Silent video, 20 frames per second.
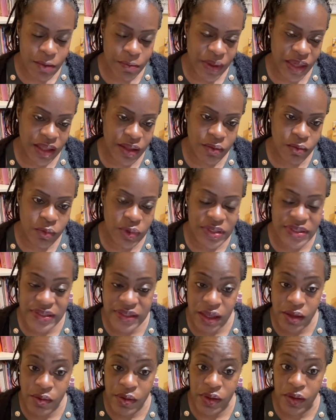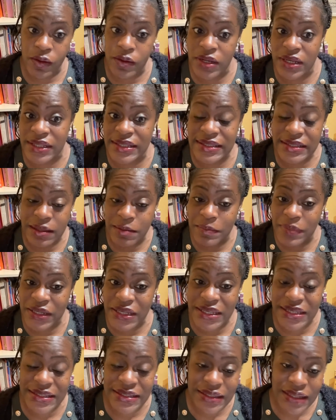about what's going on in
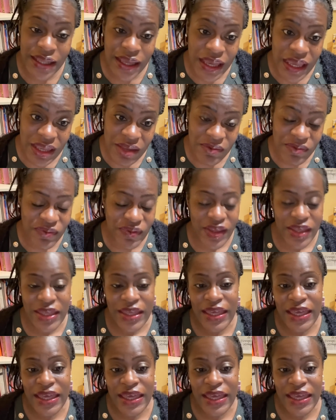somebody's life,